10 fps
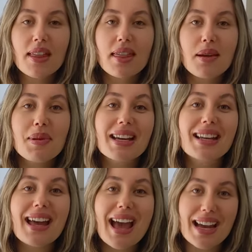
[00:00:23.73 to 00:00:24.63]
They make
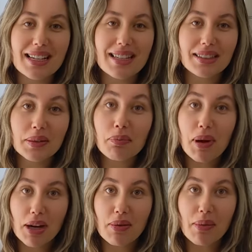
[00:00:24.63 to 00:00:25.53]
an excellent
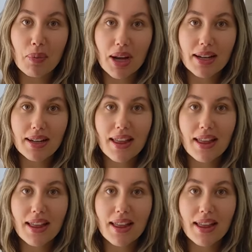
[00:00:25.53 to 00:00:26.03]
buckwheat bread.